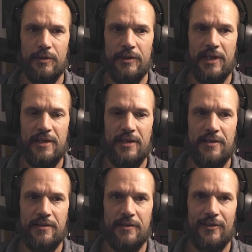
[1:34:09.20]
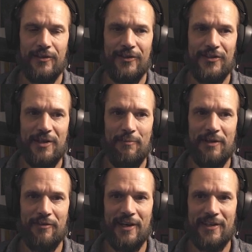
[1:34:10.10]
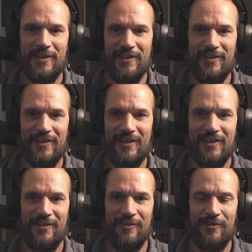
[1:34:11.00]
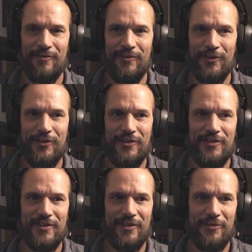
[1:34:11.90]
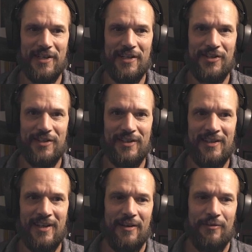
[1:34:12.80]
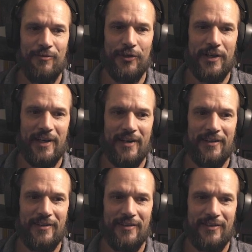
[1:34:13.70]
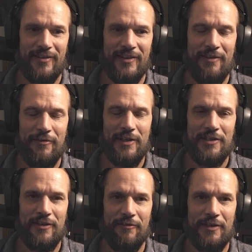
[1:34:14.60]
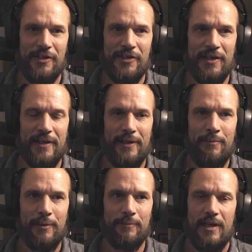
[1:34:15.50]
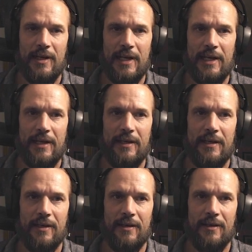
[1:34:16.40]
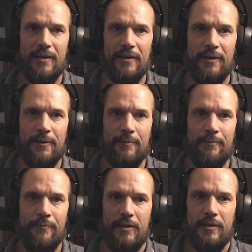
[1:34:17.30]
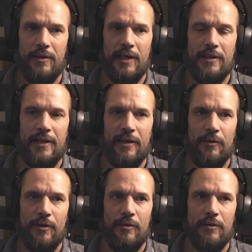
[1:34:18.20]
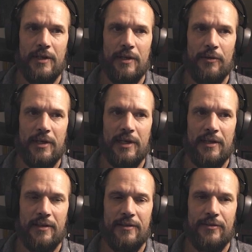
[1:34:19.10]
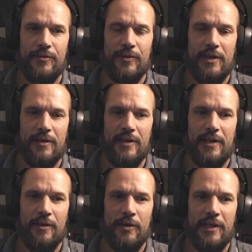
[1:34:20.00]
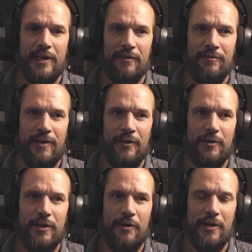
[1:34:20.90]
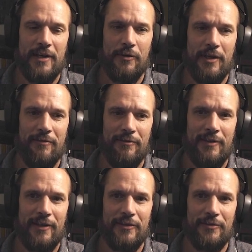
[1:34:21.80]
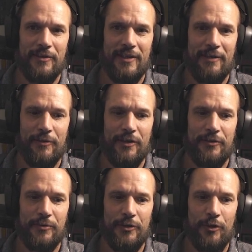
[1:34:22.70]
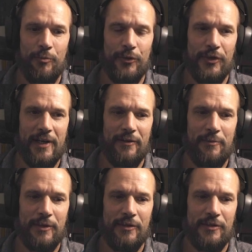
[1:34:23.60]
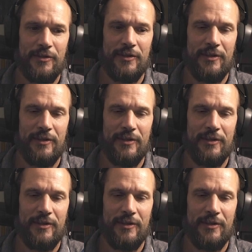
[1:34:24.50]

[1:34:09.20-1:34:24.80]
they need the simplified vertex notation for their definition of their shape, and yeah, they only get they only get a value. Now they don't have a value. I ran into a null point error because